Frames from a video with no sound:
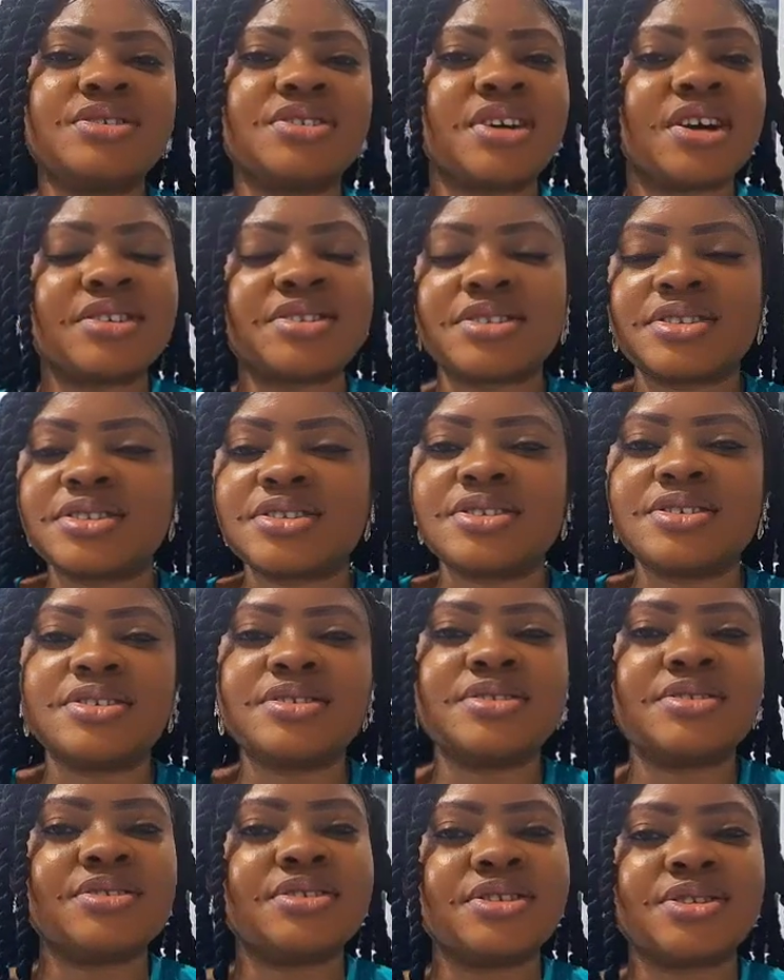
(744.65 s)

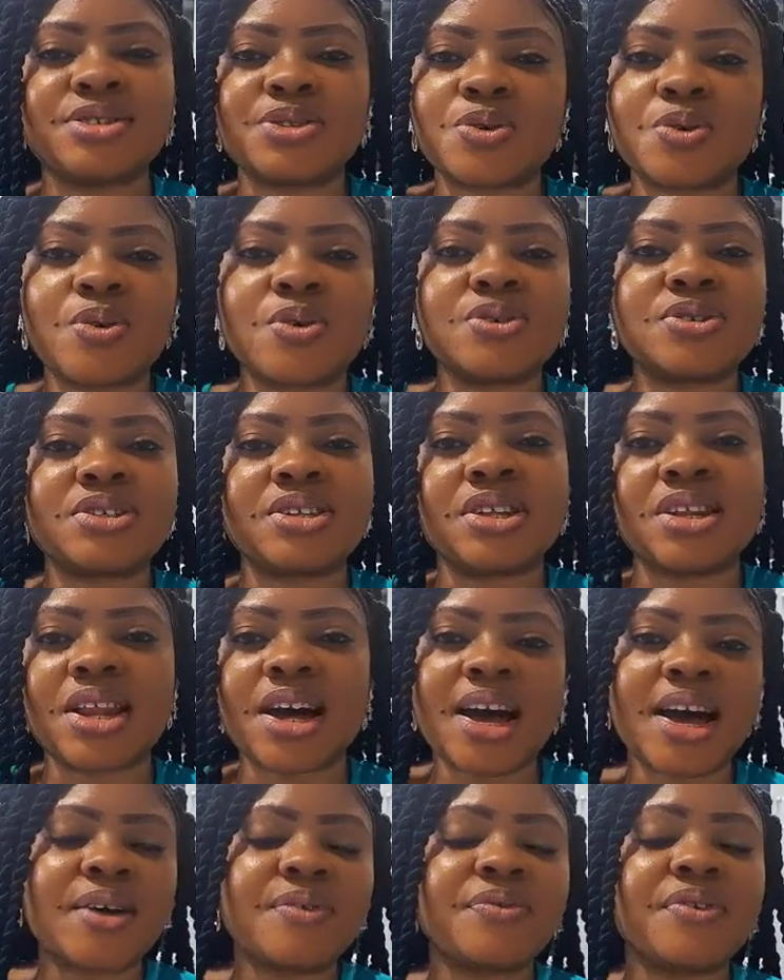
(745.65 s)
chatting, discuss,
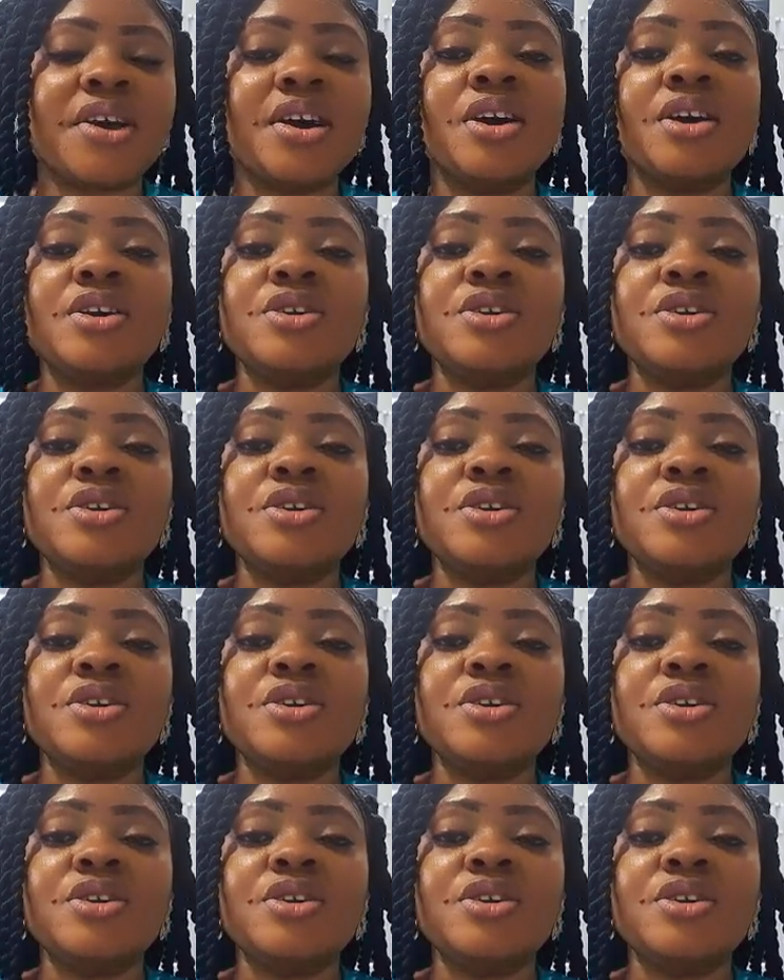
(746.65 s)
laugh.